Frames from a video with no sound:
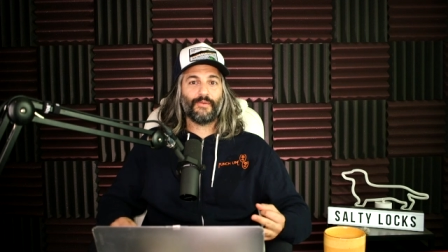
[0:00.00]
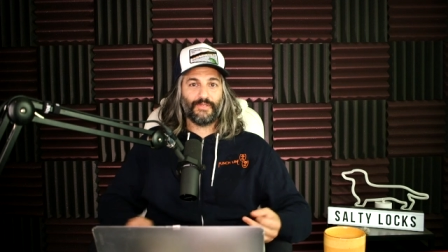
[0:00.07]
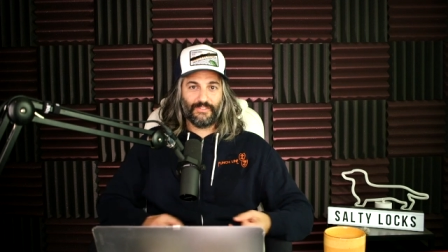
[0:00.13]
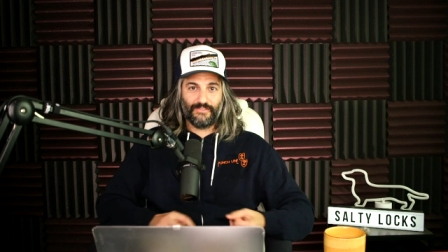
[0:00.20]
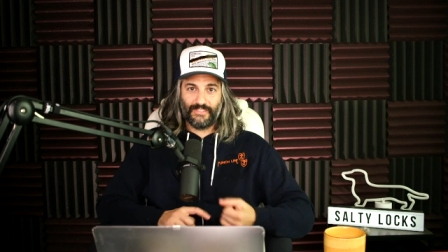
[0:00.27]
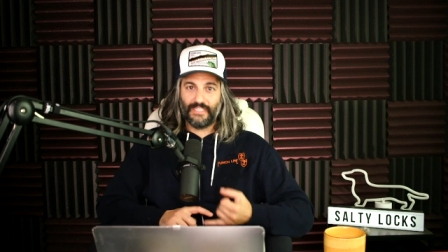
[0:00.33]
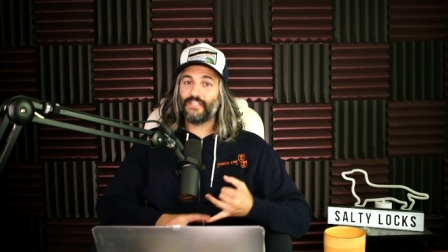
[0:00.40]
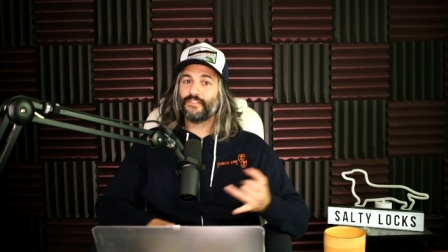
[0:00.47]
but
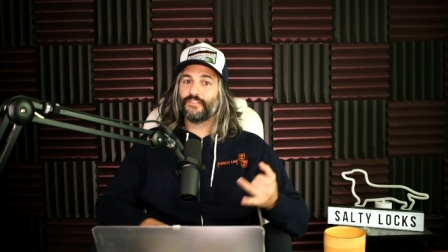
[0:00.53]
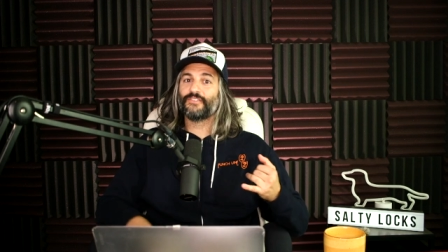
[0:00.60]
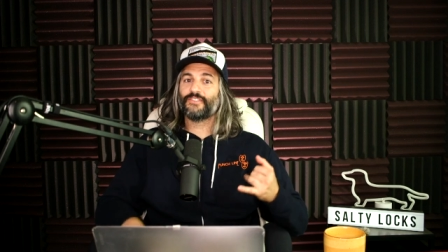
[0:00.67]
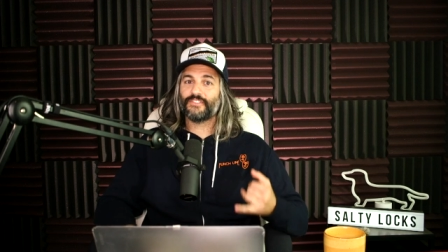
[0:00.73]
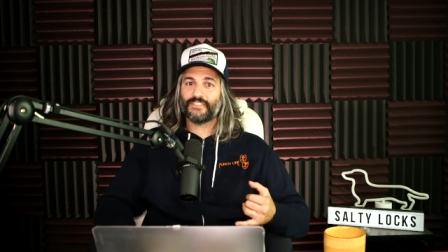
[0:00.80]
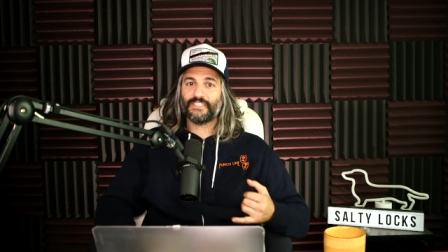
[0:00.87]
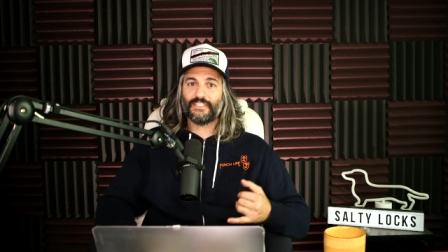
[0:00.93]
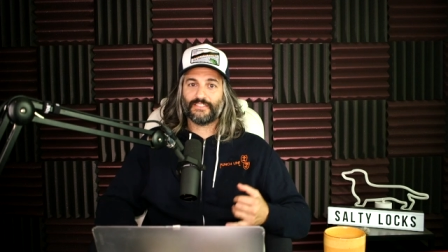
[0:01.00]
you did lose
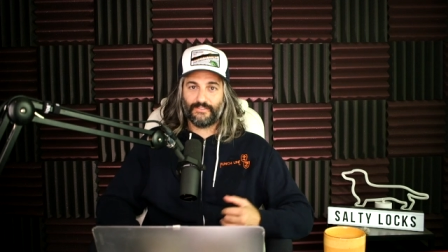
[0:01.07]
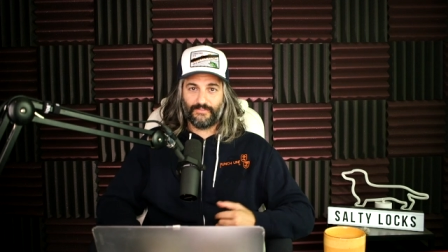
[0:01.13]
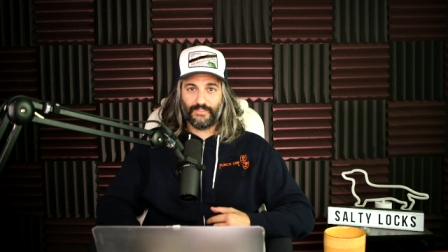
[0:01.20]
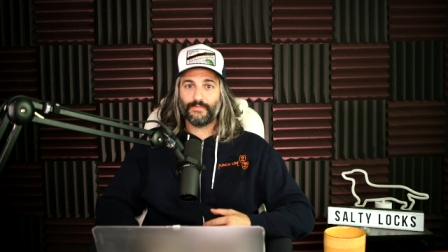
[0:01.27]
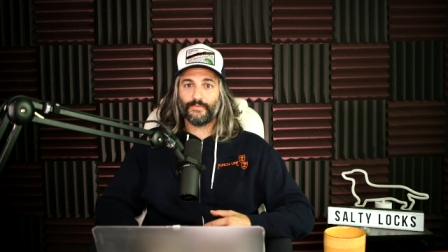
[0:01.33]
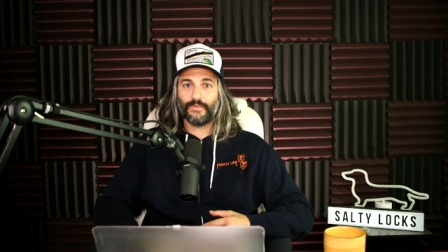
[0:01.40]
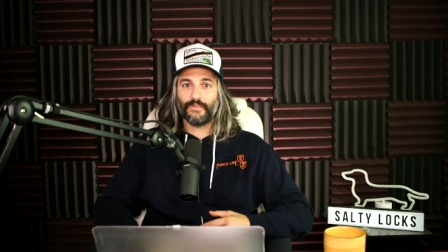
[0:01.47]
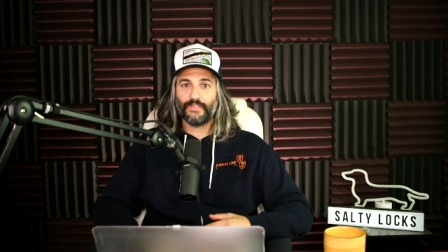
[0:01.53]
your sense of
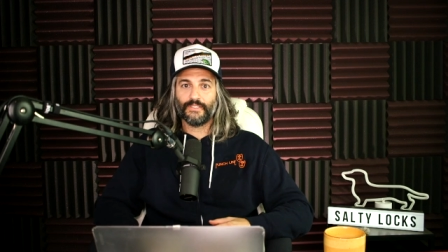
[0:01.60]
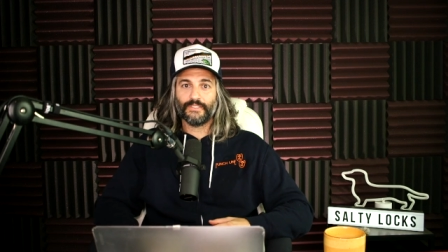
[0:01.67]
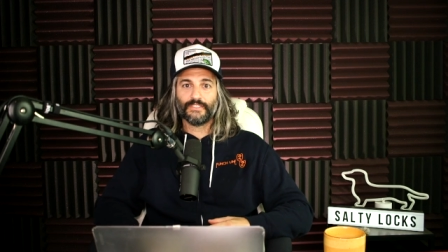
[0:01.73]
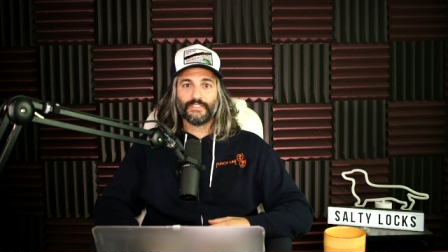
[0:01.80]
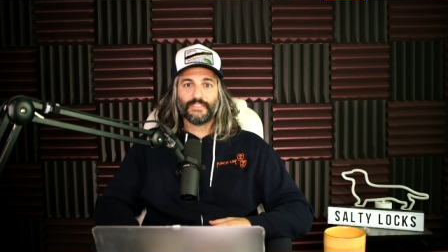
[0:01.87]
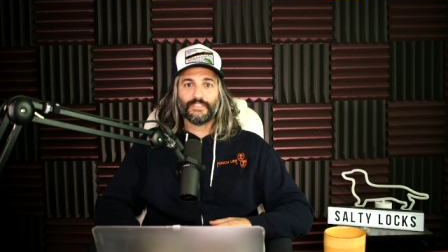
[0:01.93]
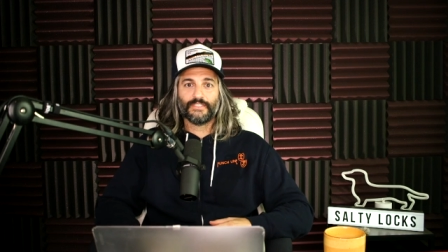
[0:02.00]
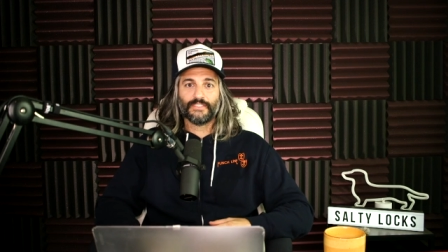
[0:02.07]
humor.
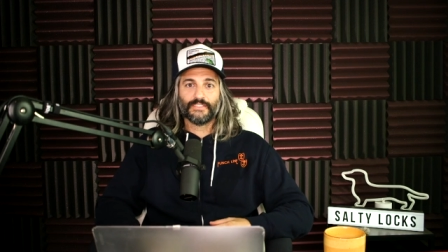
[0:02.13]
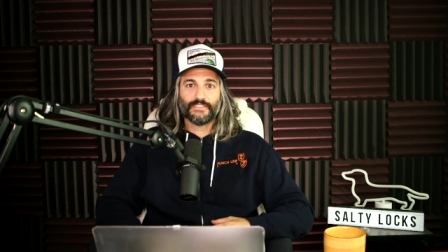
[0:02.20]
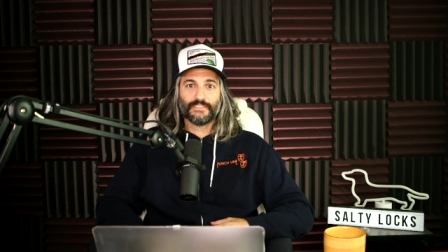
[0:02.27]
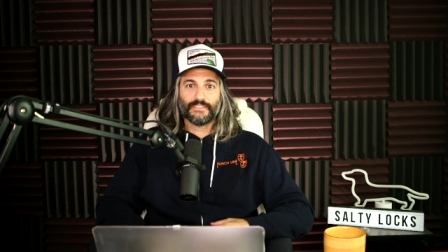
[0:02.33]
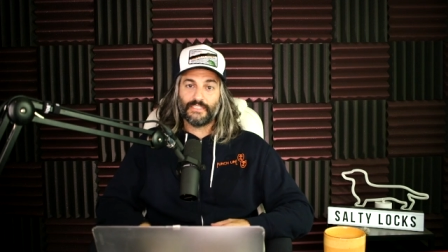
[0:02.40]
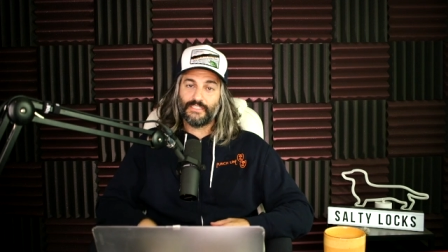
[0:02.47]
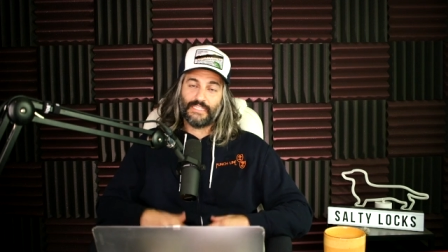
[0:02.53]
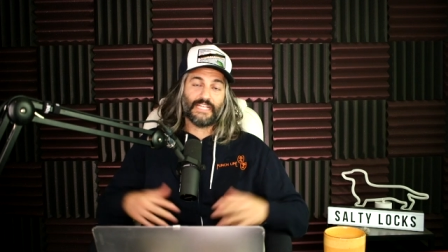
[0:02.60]

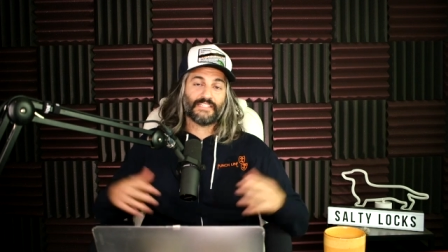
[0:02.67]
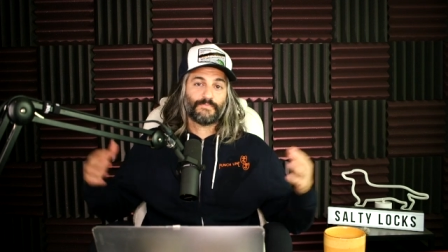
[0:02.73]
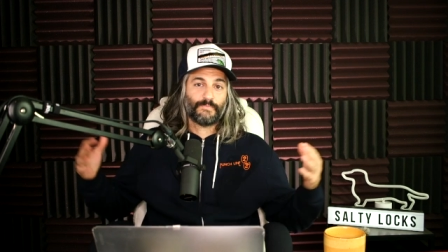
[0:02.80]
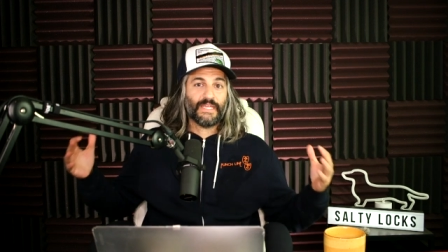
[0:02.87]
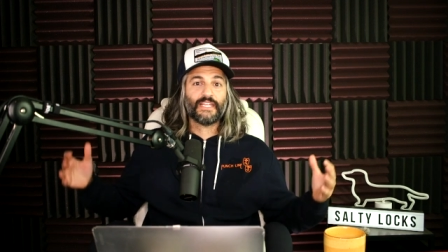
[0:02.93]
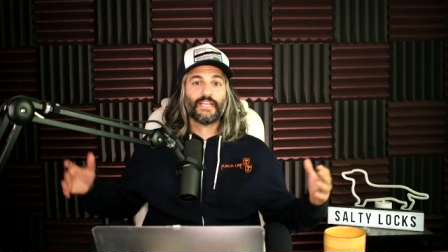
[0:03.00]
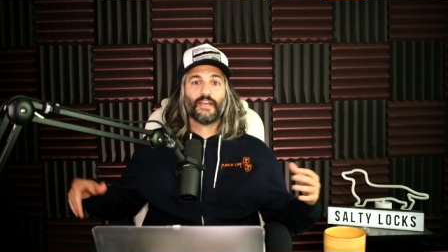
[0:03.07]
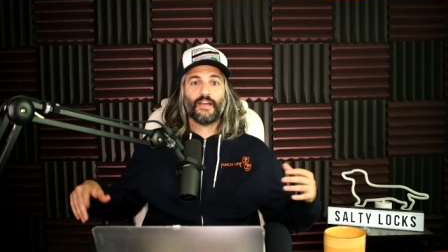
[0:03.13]
And that's
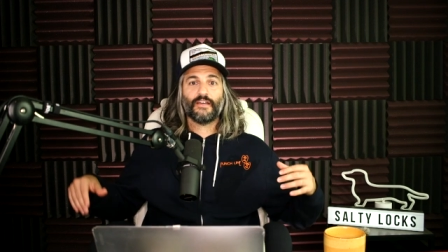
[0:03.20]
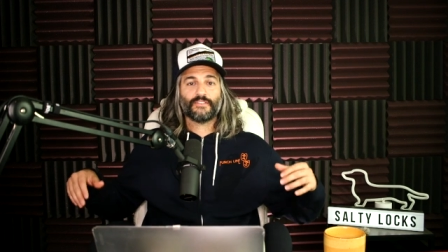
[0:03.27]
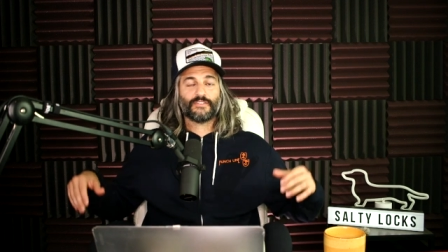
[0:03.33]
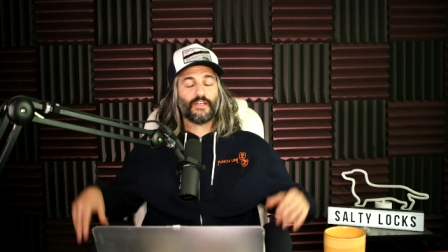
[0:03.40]
been gone.